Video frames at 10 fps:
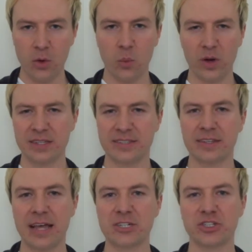What is
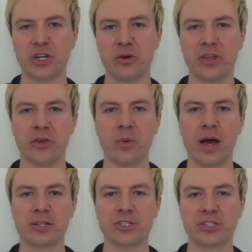the last show that you
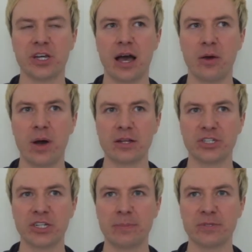watched? I
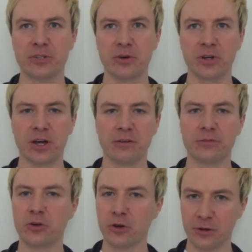watched an episode
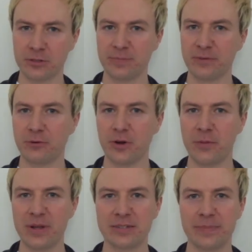of Girls before
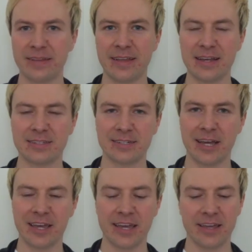I went to bed last
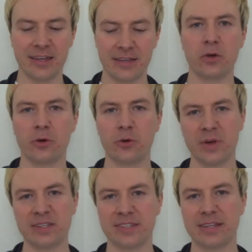night.
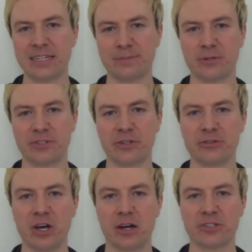Who is the last person
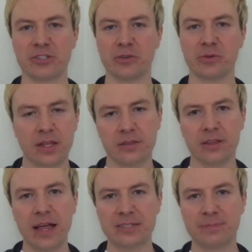you talked to?
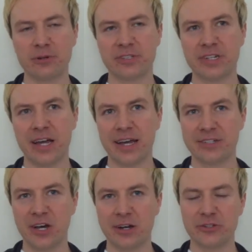The last person I
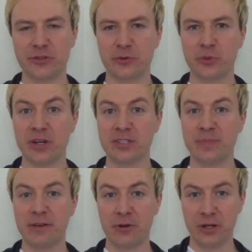talked to was
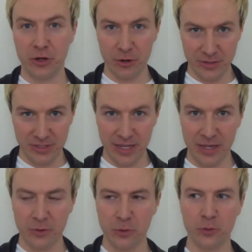my friend
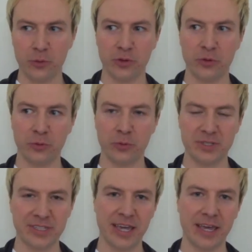Kirsty, who you will
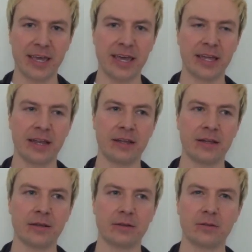see
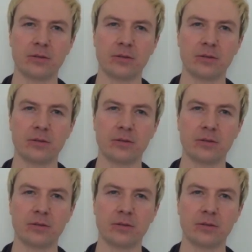in